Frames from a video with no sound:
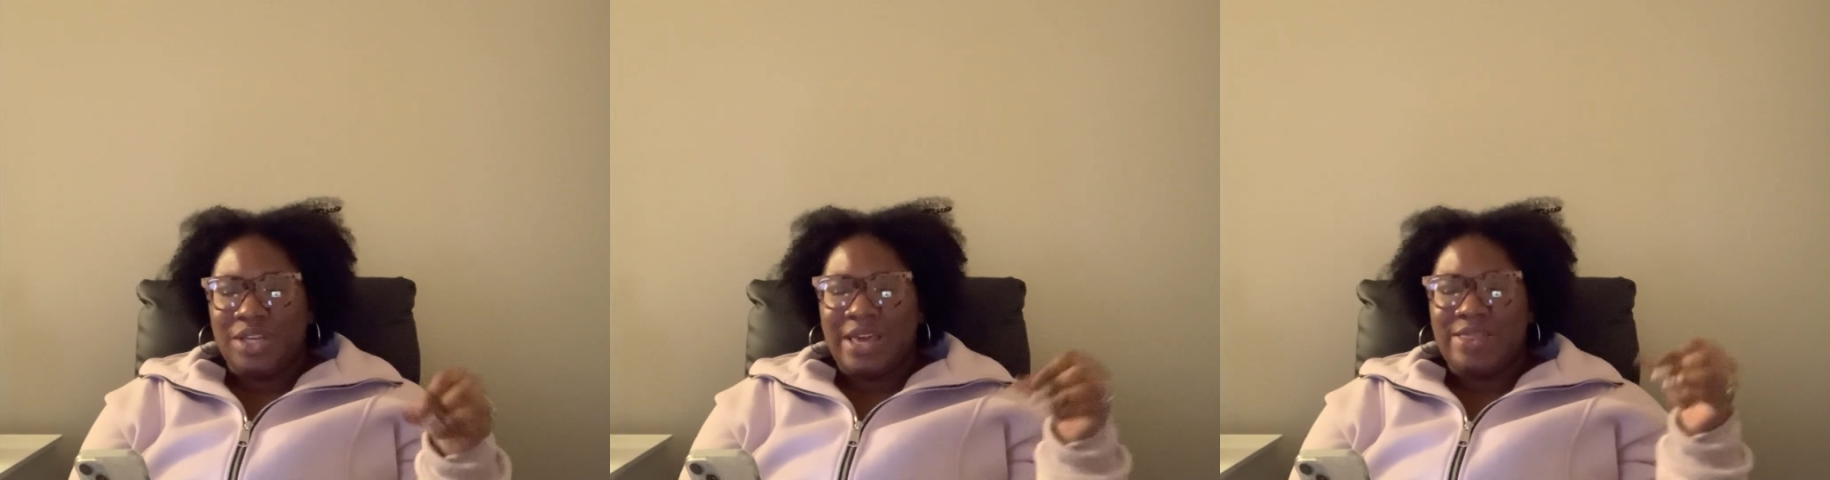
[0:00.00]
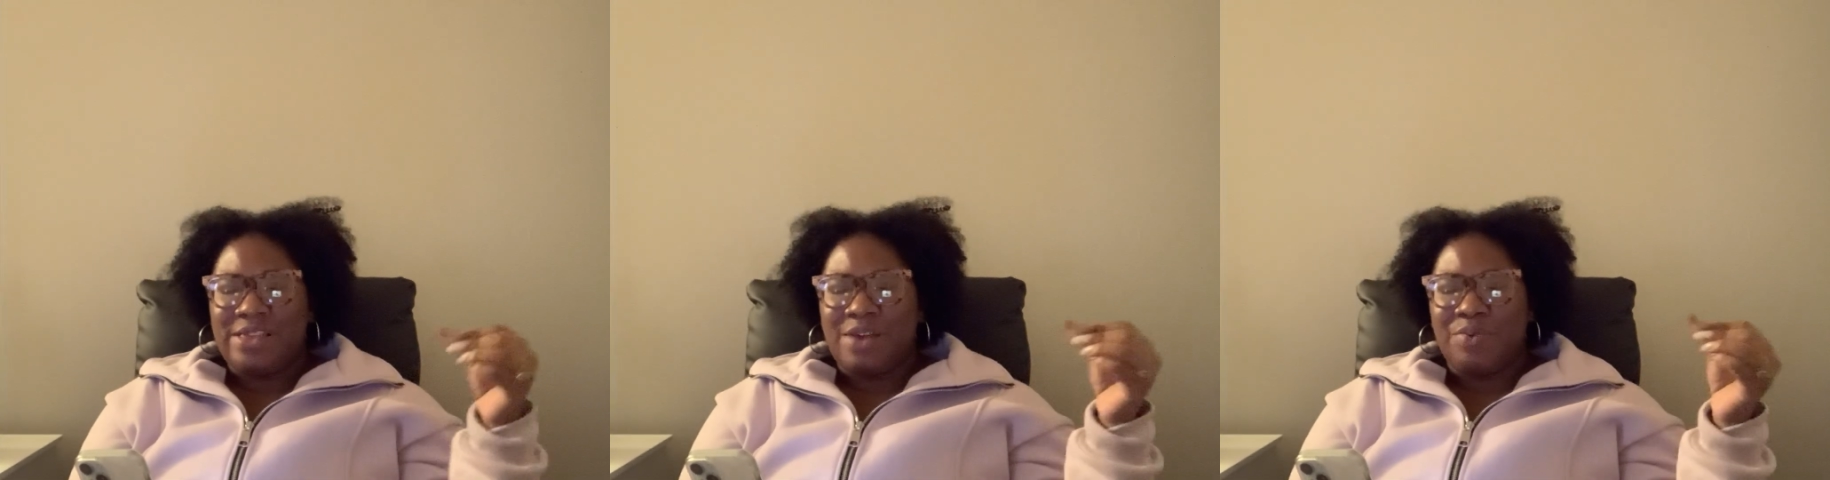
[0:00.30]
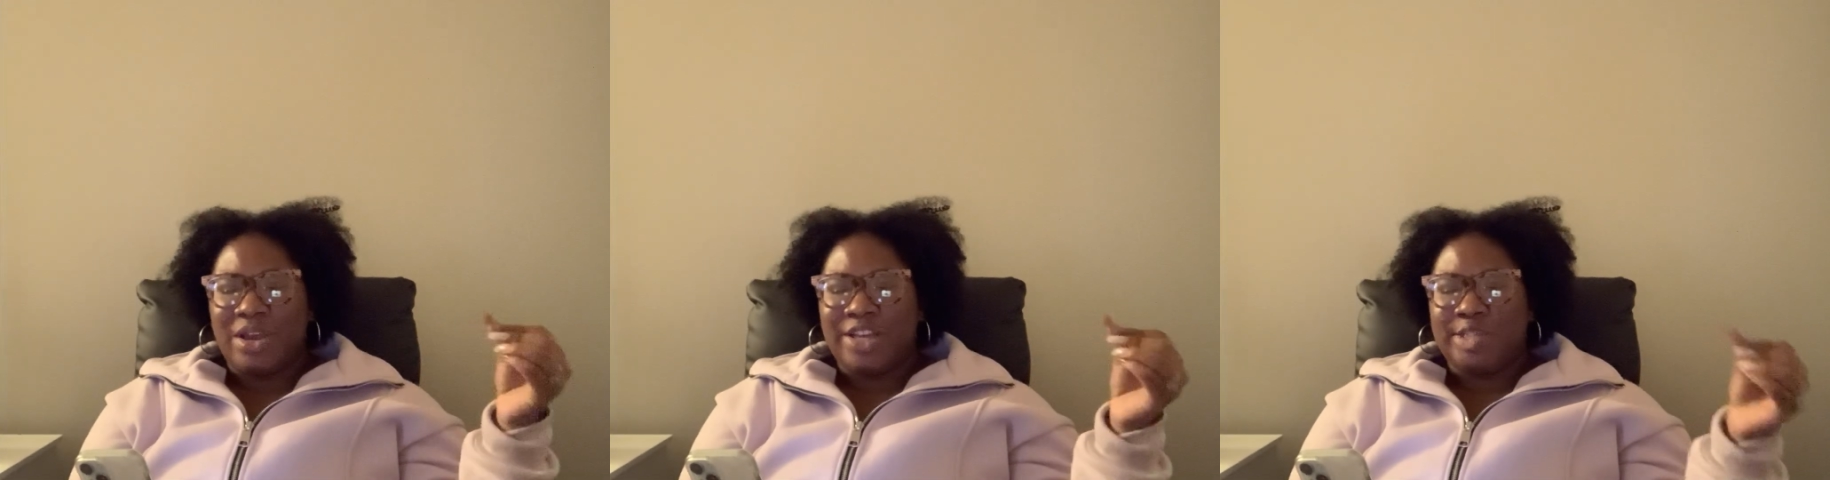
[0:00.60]
and they were
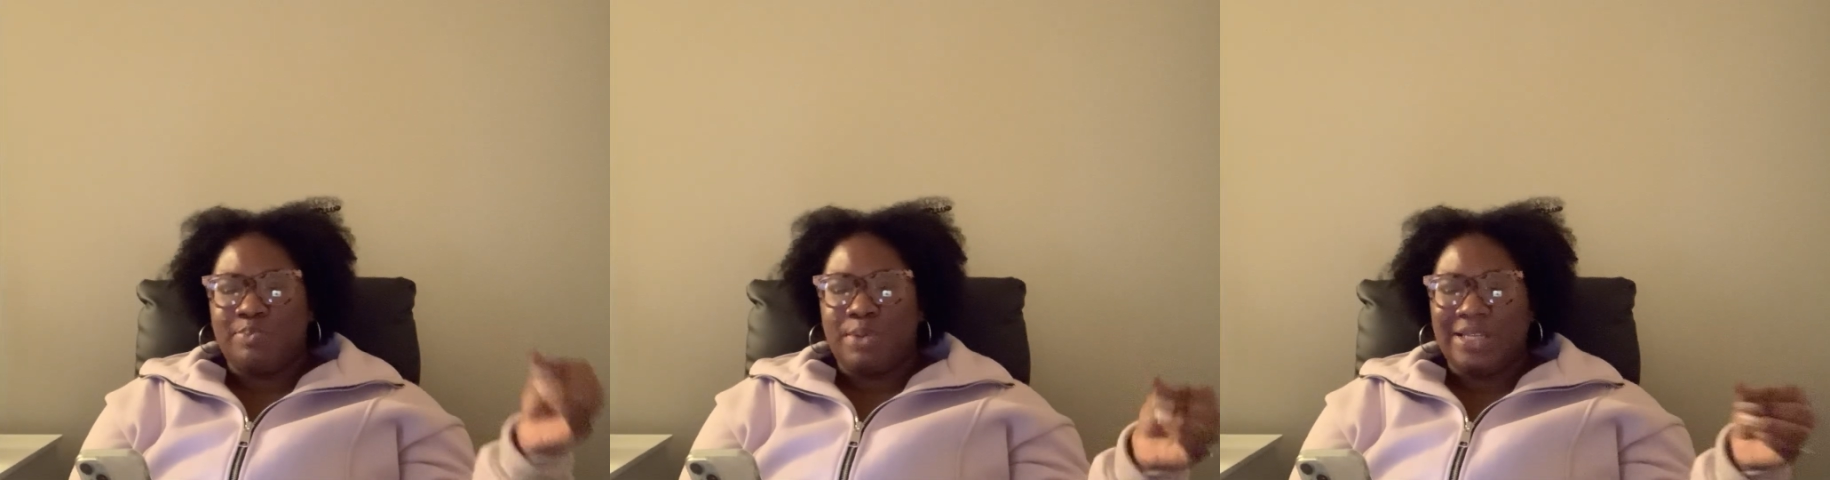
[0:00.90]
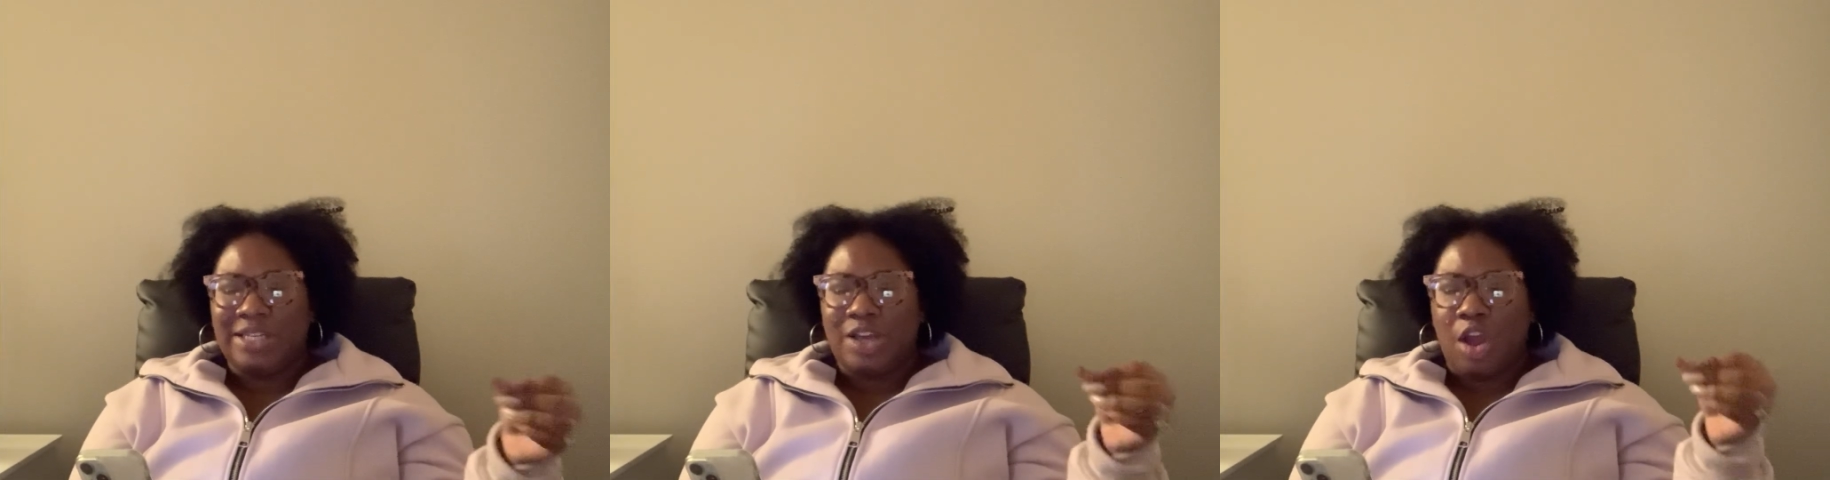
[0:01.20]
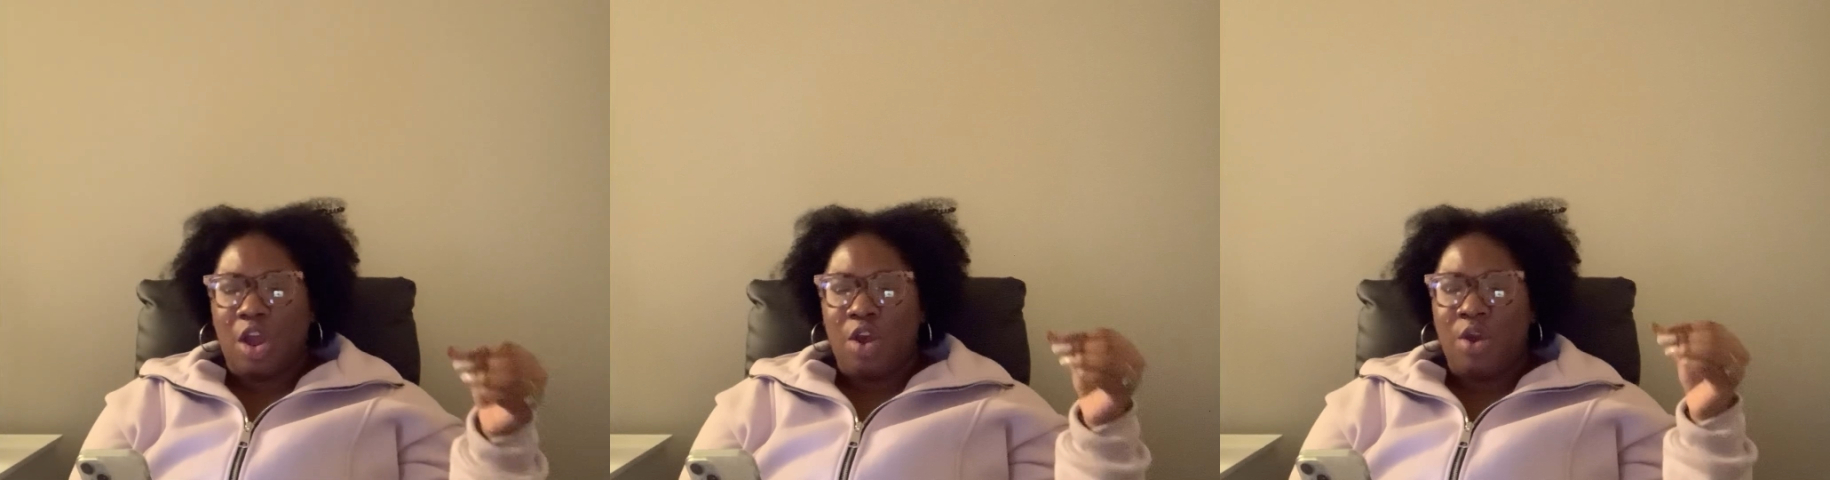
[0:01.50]
expecting
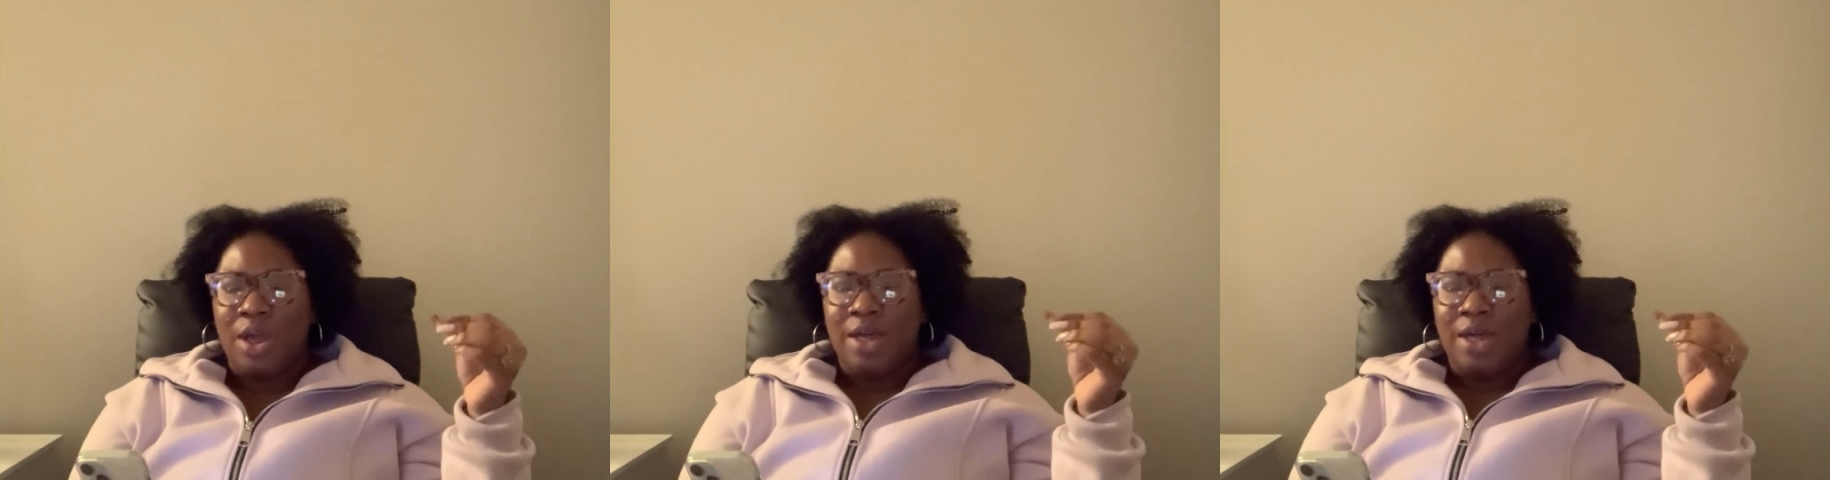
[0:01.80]
her